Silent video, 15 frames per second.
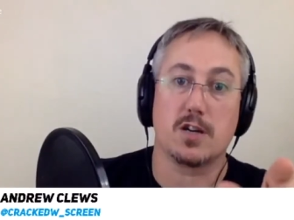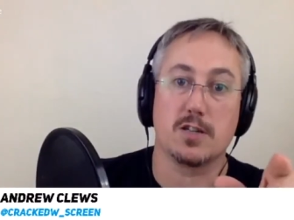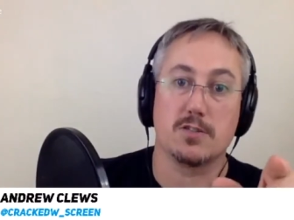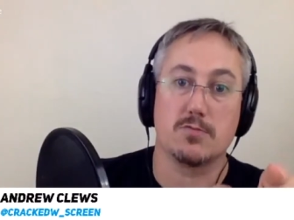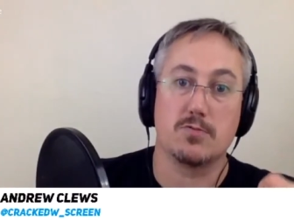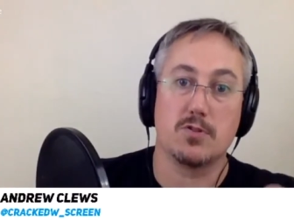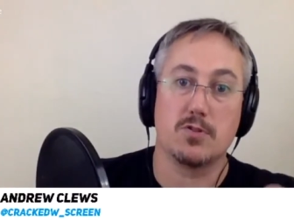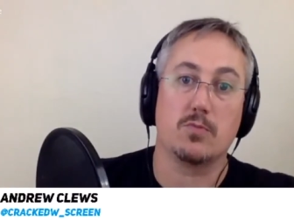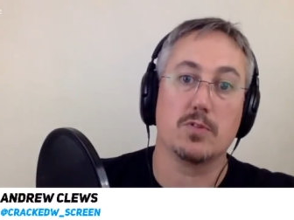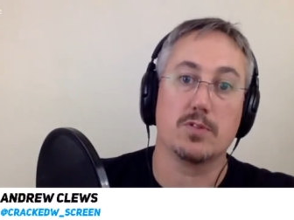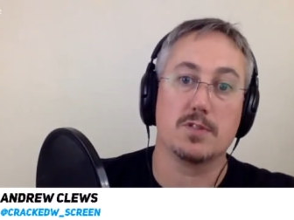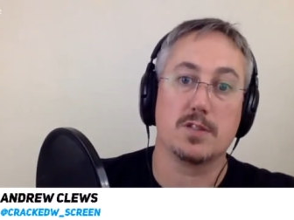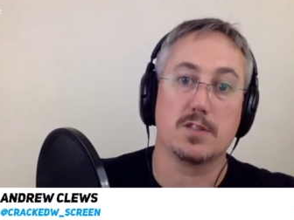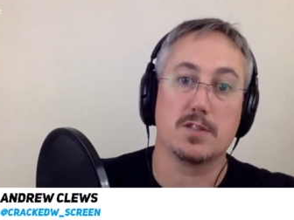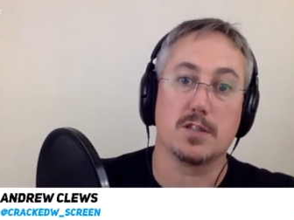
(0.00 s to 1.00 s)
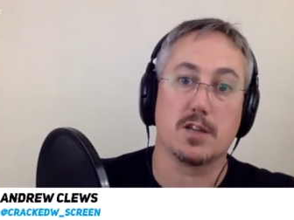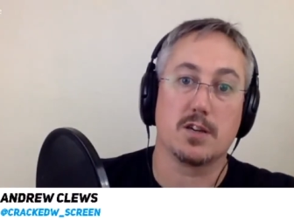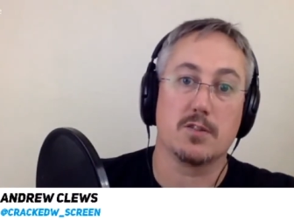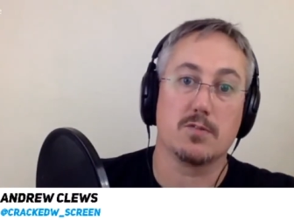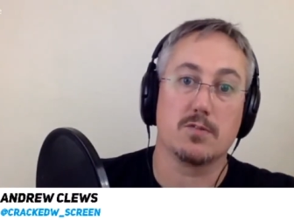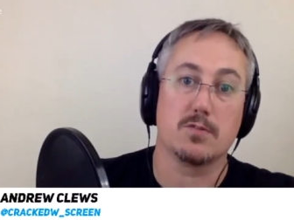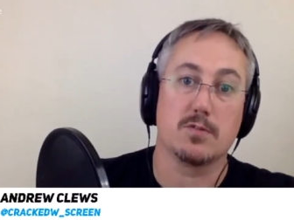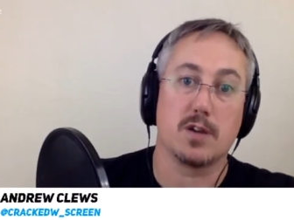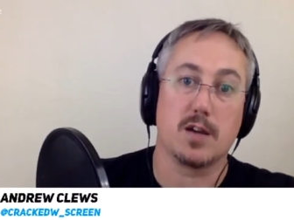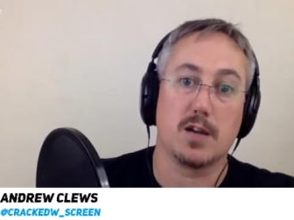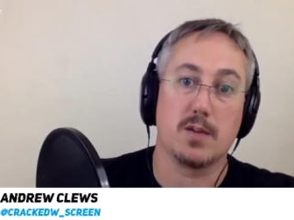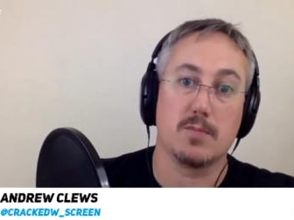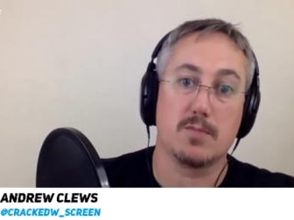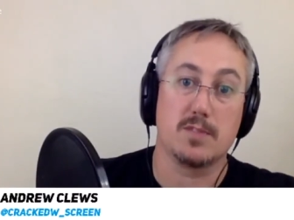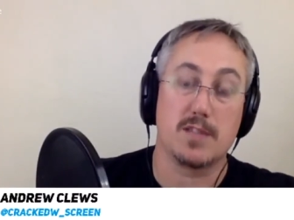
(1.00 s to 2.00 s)
I do not want it to go,
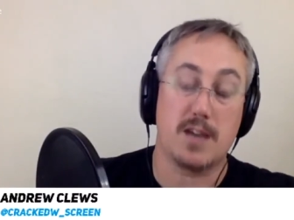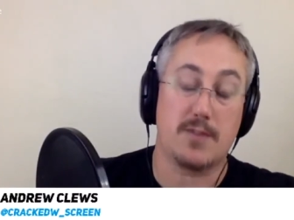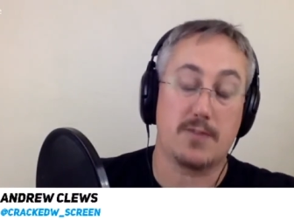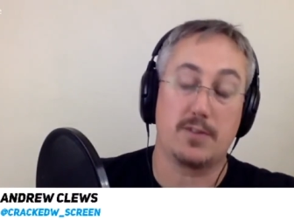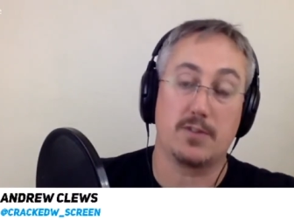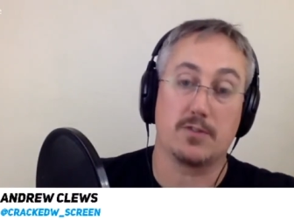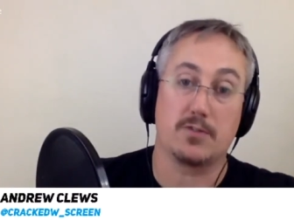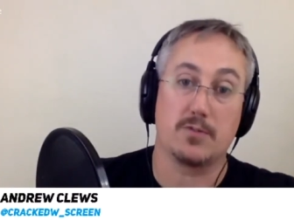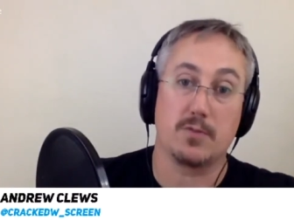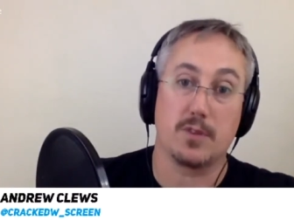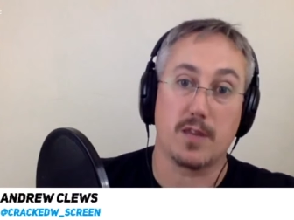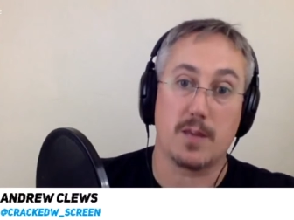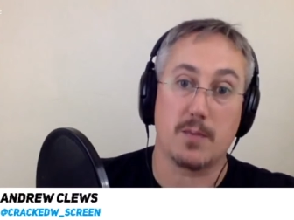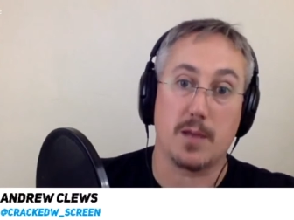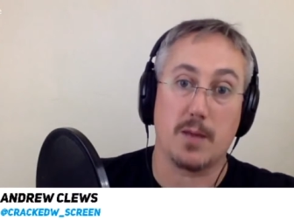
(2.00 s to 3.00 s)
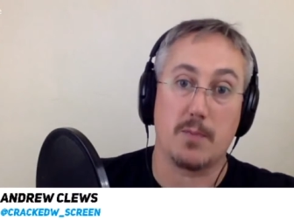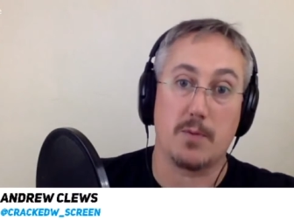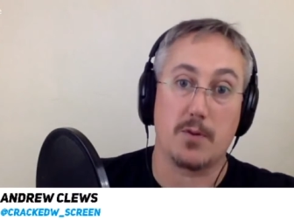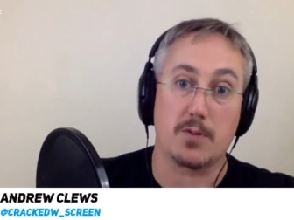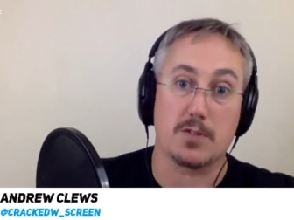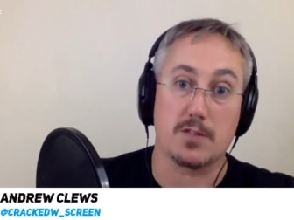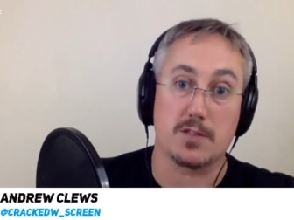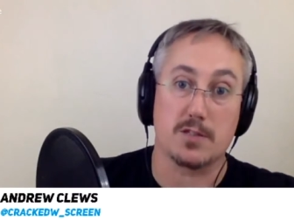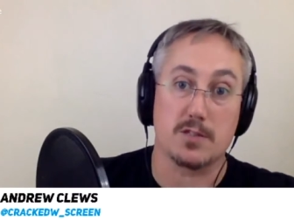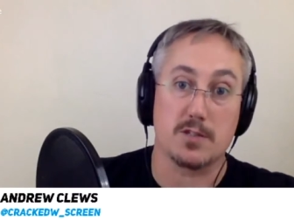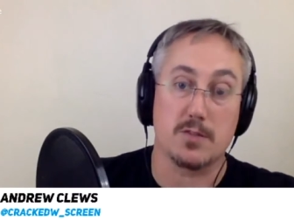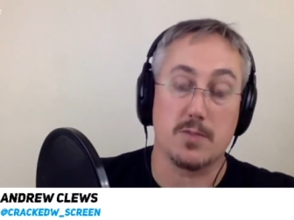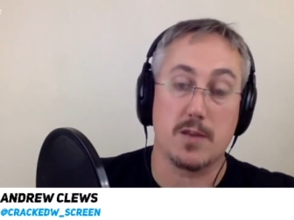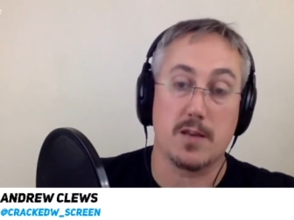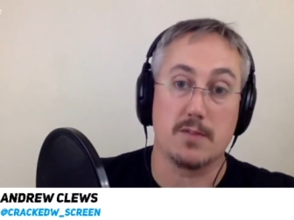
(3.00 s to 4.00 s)
definitely not through one of their black boxes, because
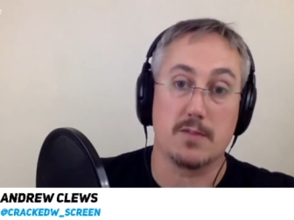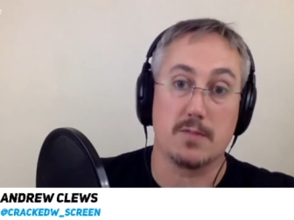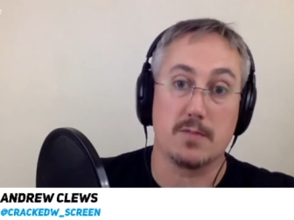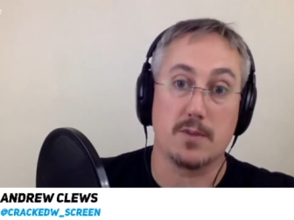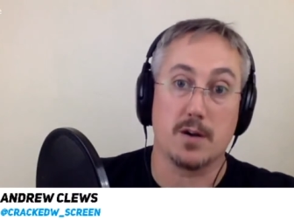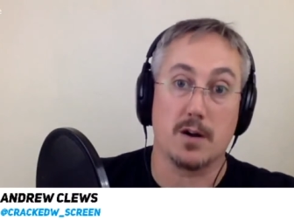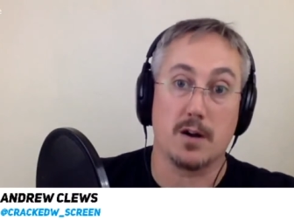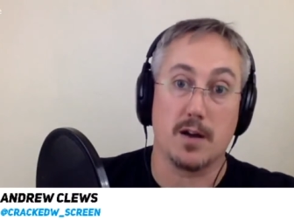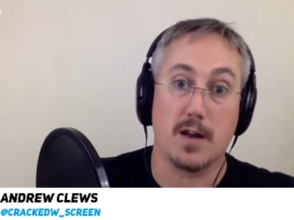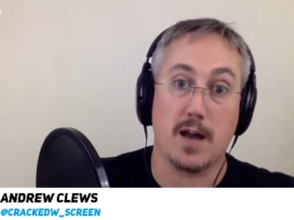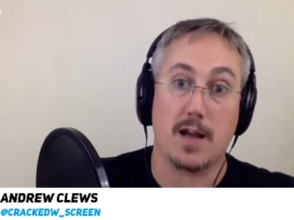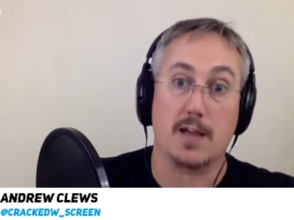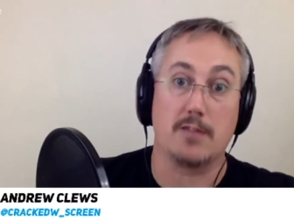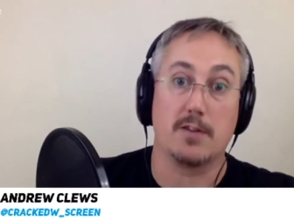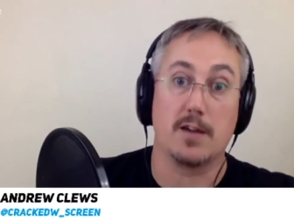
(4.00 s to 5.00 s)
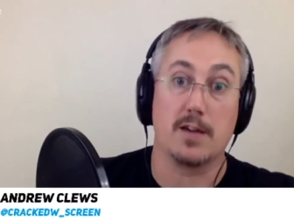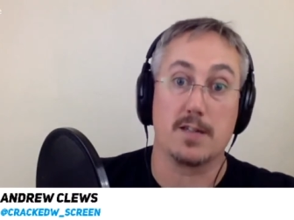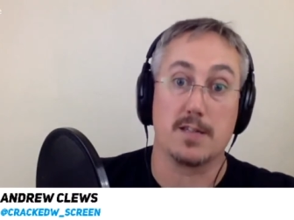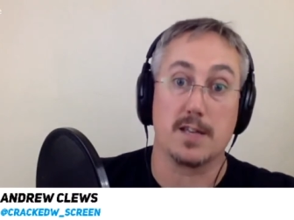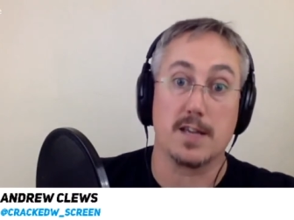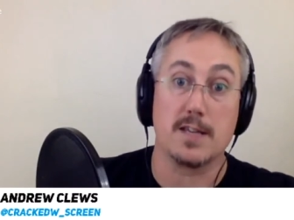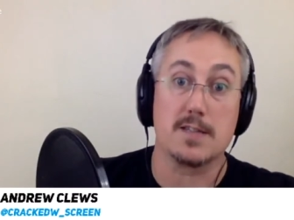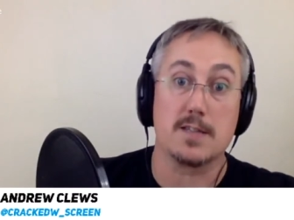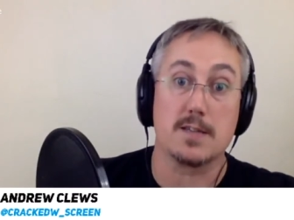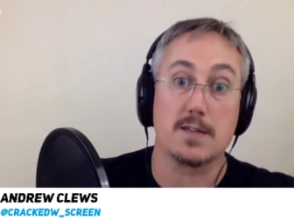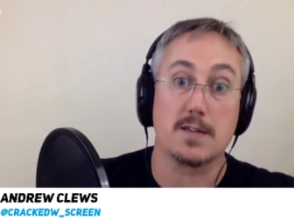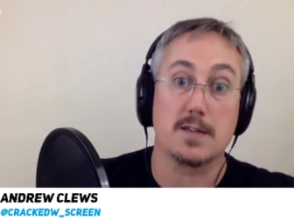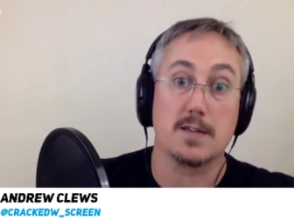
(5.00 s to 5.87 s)
too many of them are inaccurate as it is.